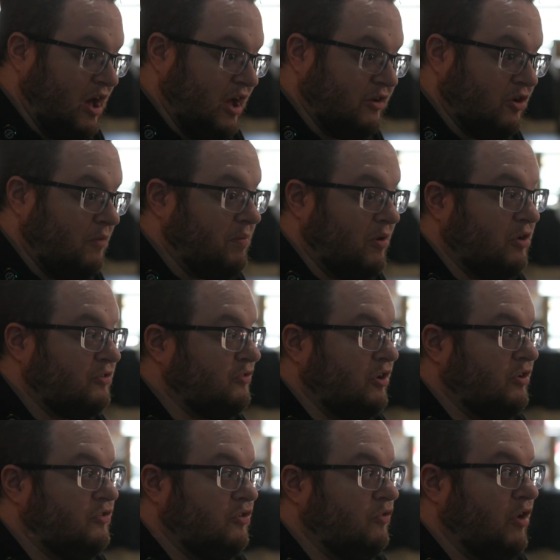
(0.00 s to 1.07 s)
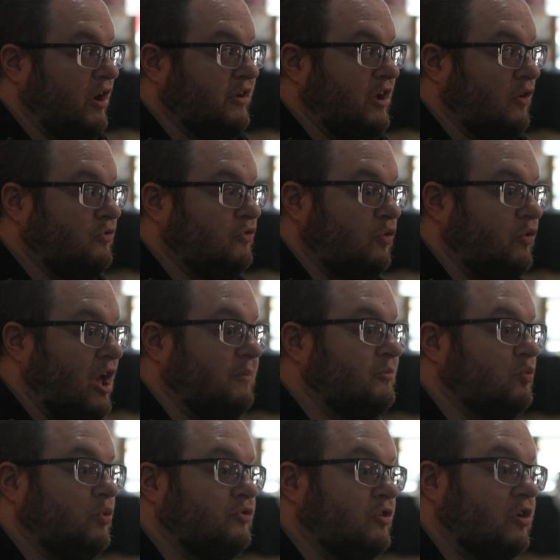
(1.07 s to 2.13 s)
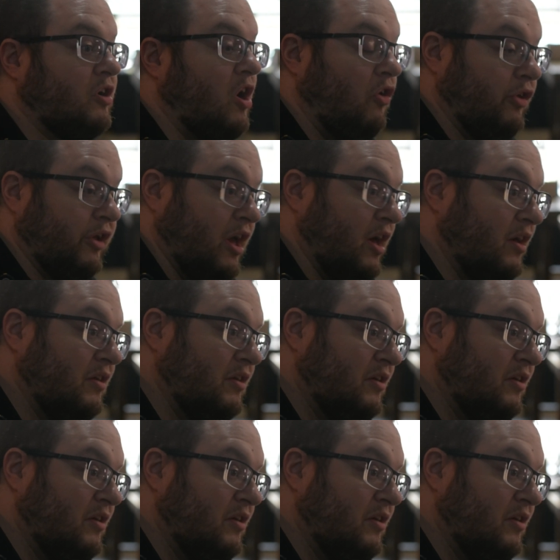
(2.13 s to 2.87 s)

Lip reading: I know personally two game stores that are calling it.